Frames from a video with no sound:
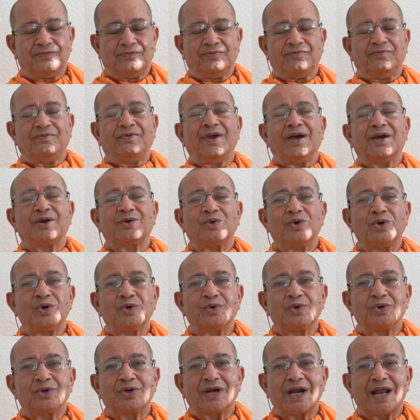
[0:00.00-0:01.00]
We are going
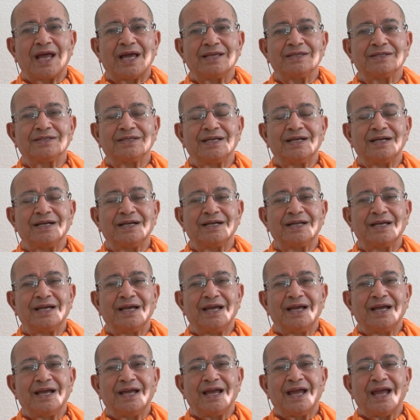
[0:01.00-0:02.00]
to transcend
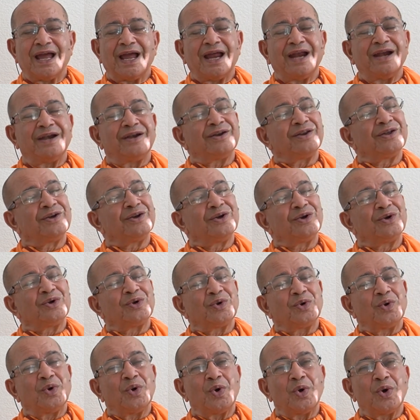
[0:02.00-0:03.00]
and
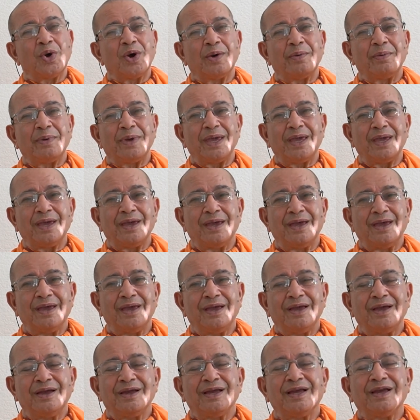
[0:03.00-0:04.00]
go away
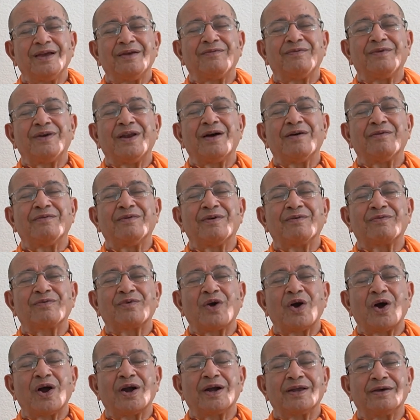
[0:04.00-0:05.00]
if love of
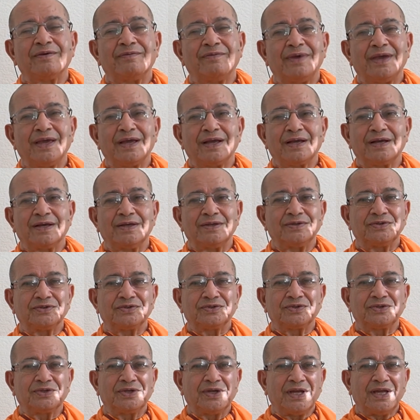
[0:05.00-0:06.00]
God
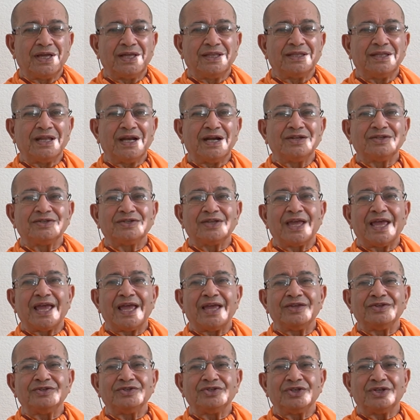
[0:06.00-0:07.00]
awakens. That is the
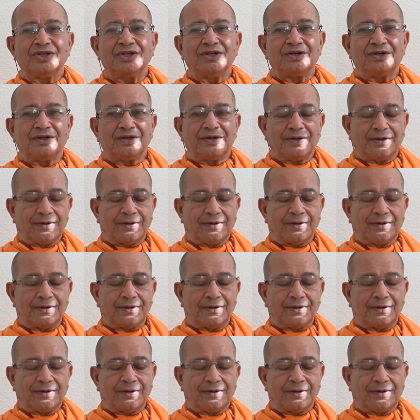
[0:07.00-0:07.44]
engine.